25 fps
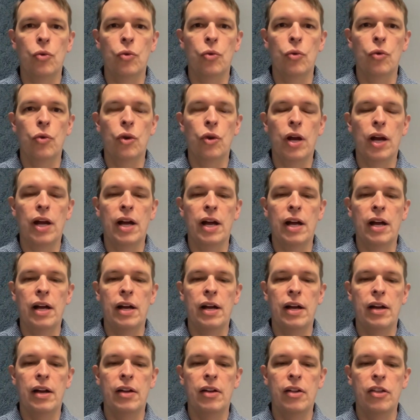
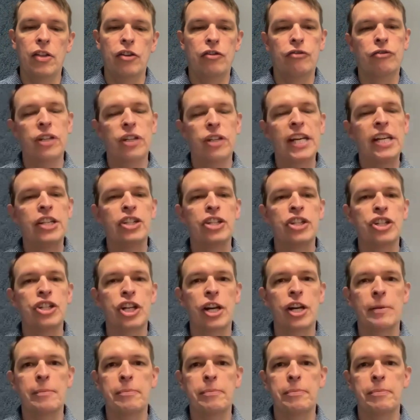the
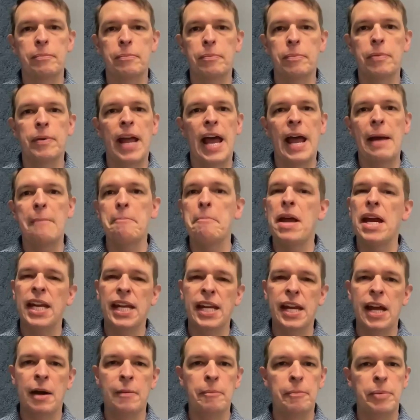relationship at many
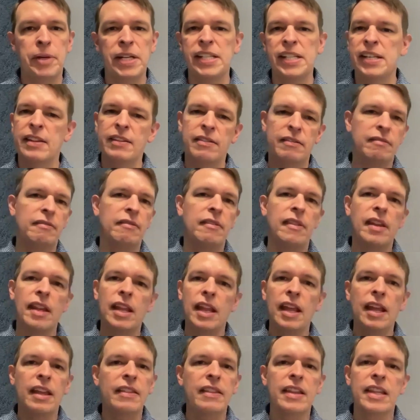companies, and
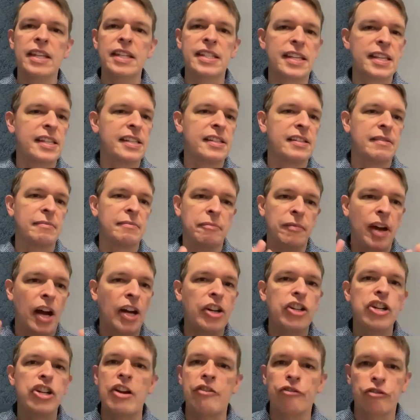this is a
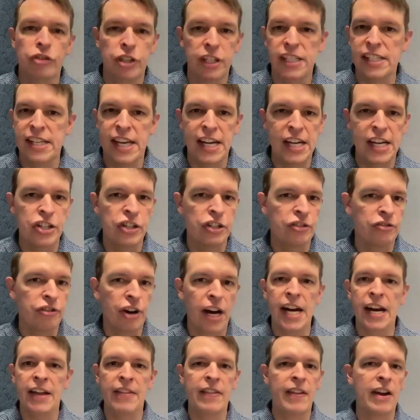generalization, right?
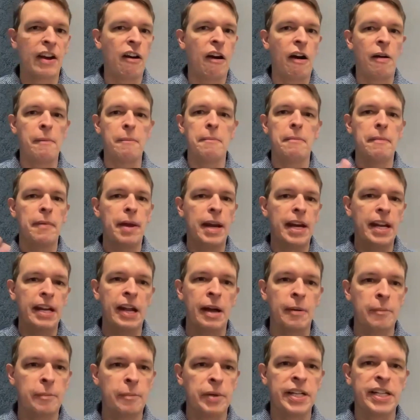And there are many
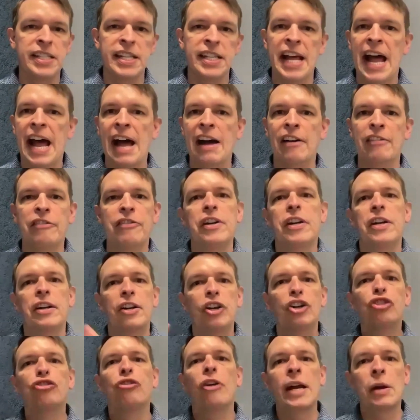companies that have
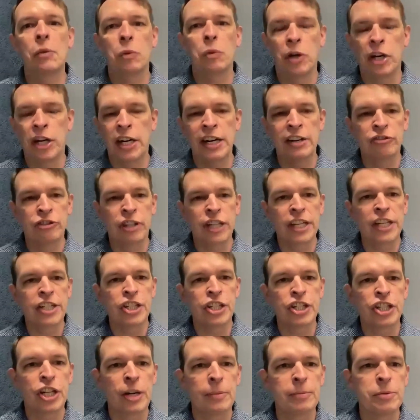great working
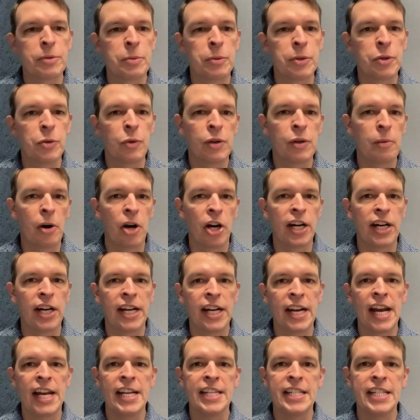relationships between marketing
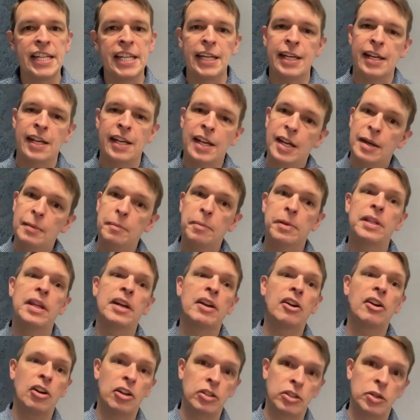and IT, but there
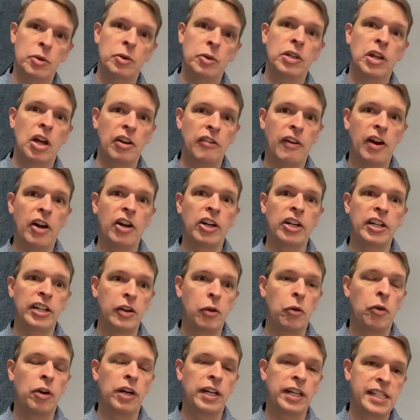are also a lot of
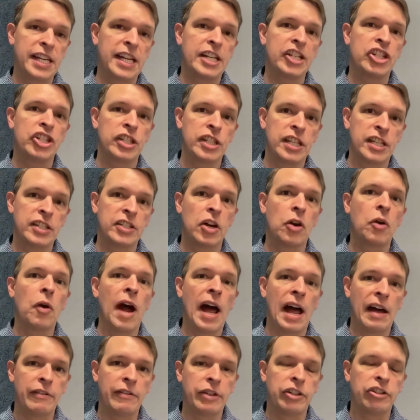organizations that don't
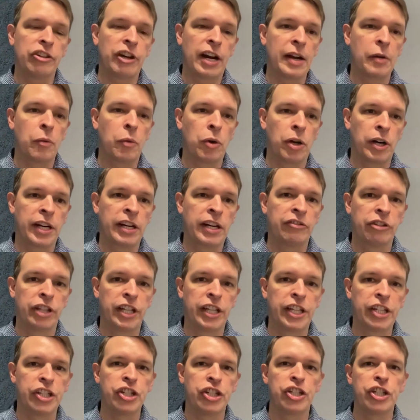have a great working
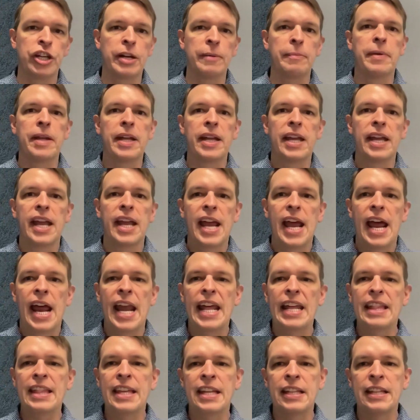relationship. And I
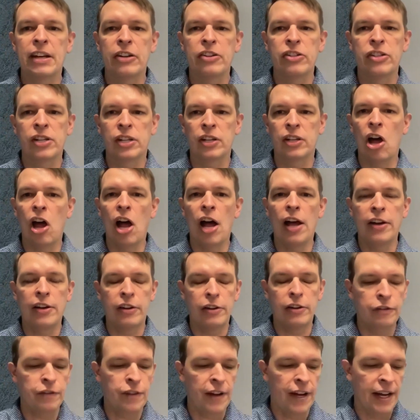think there's a lot of